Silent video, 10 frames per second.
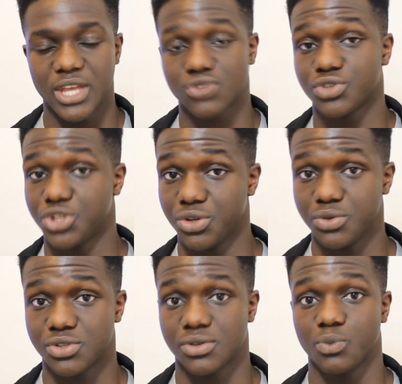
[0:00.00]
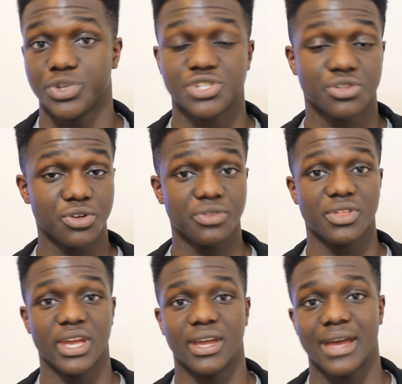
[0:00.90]
is reduced, which is a good
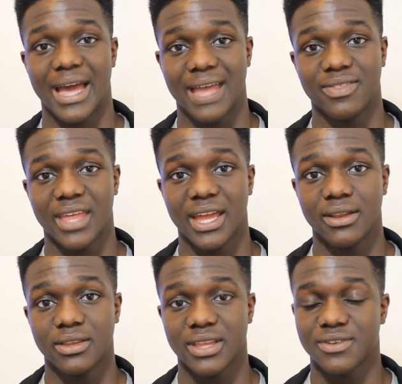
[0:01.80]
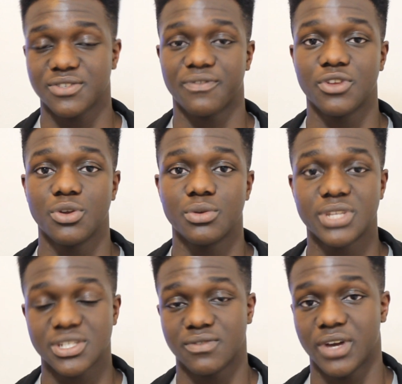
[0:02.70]
thing. And then there's a few
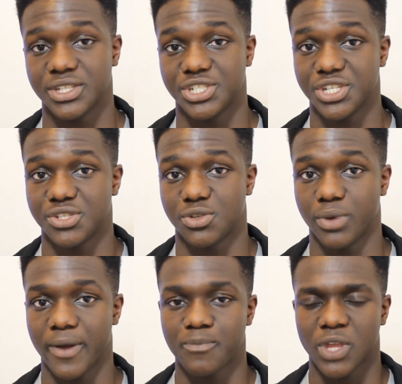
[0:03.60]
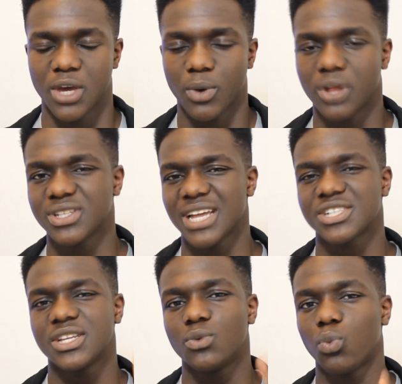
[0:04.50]
disadvantages to it. Well, there's
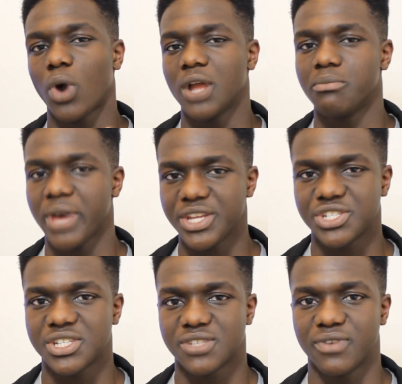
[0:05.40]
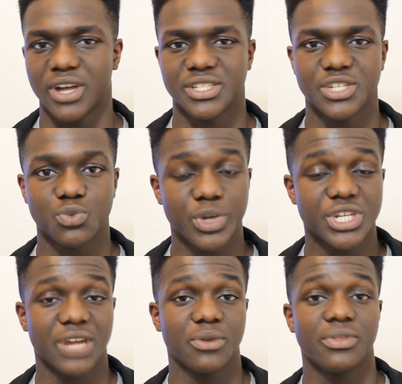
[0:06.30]
actually one major disadvantage
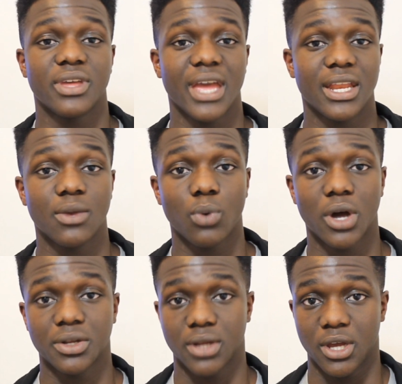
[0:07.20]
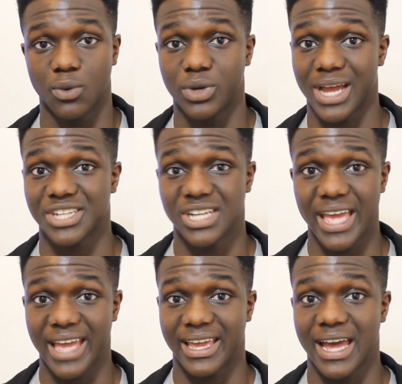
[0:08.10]
which I don't think anyone would
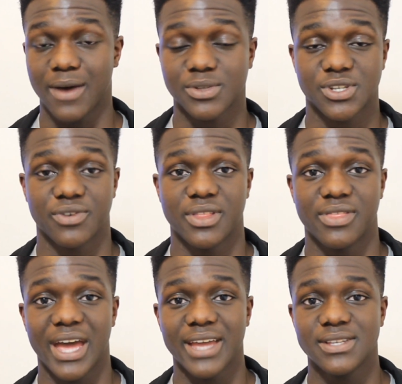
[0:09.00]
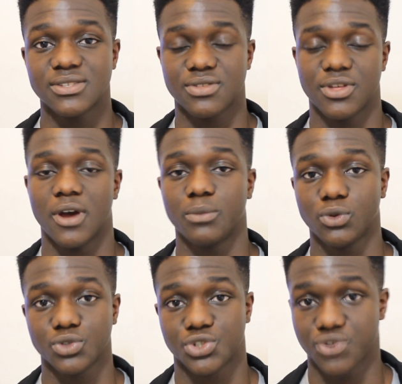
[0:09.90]
actually encounter, and that is
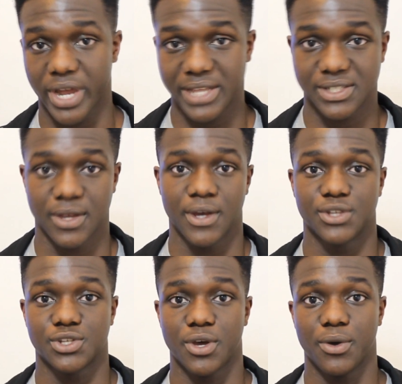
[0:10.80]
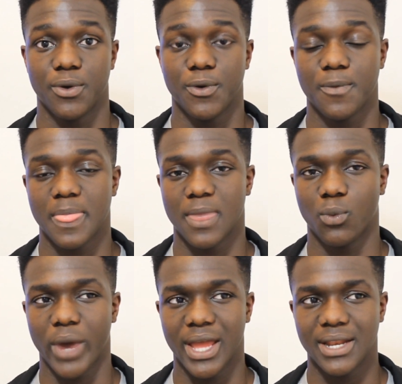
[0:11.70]
thermal stress. So
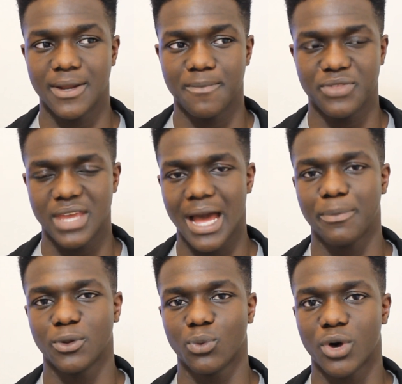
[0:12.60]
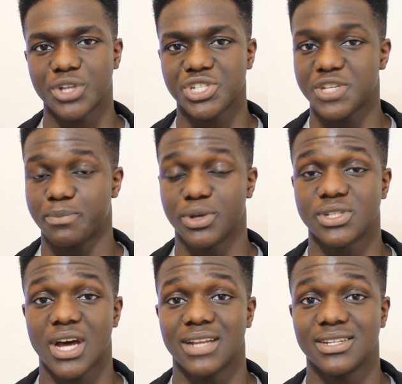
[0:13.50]
when the Apple Watch is
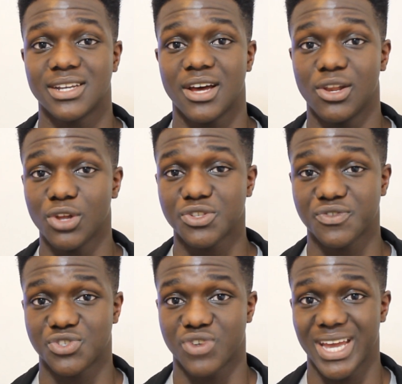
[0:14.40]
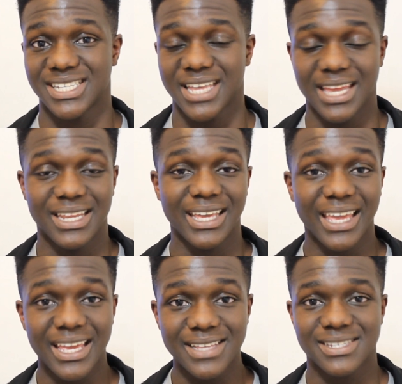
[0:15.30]
put under a lot of stress in
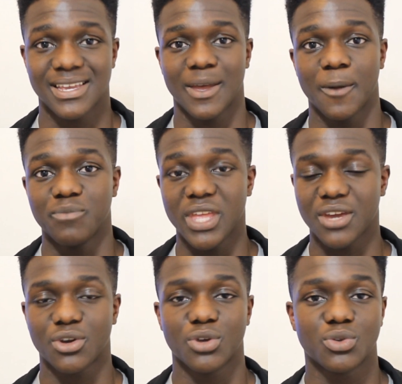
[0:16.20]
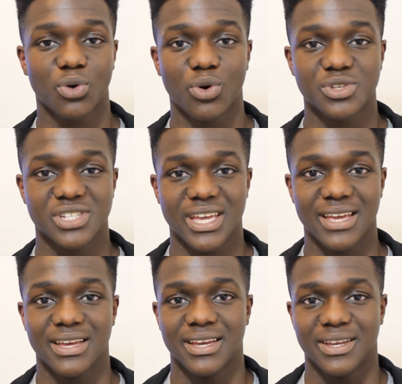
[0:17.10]
heat, it could cause
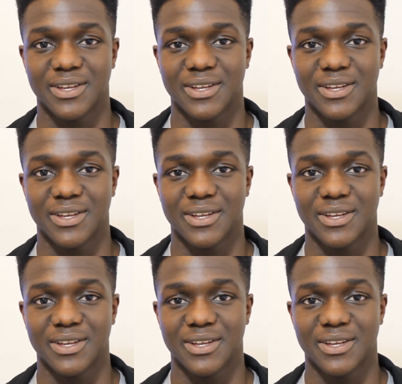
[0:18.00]
it